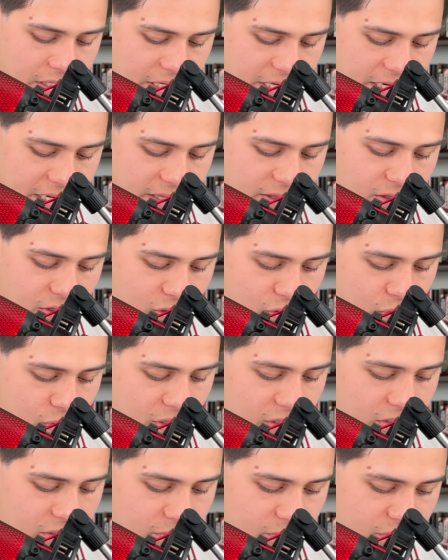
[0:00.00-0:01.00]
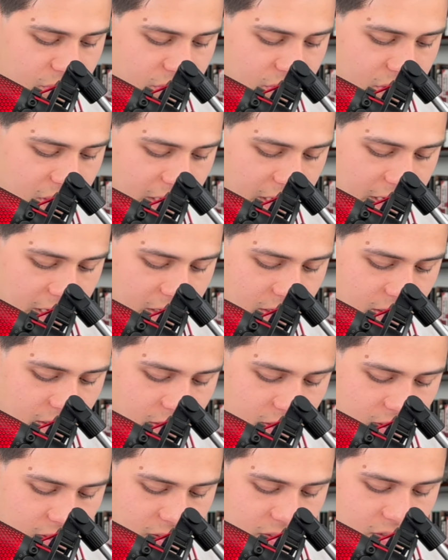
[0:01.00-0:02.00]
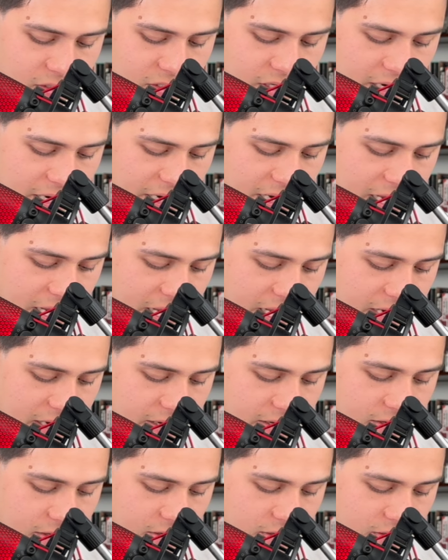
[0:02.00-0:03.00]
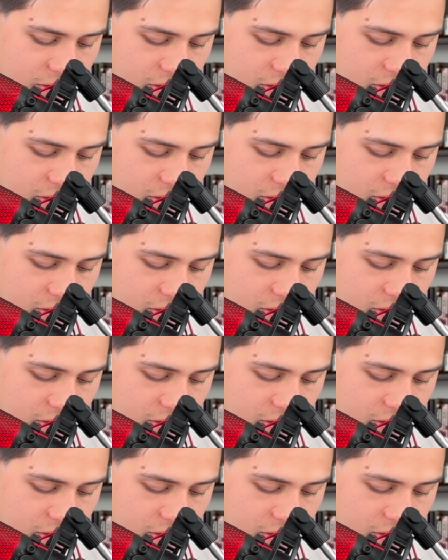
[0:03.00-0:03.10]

in the quantum state psi n.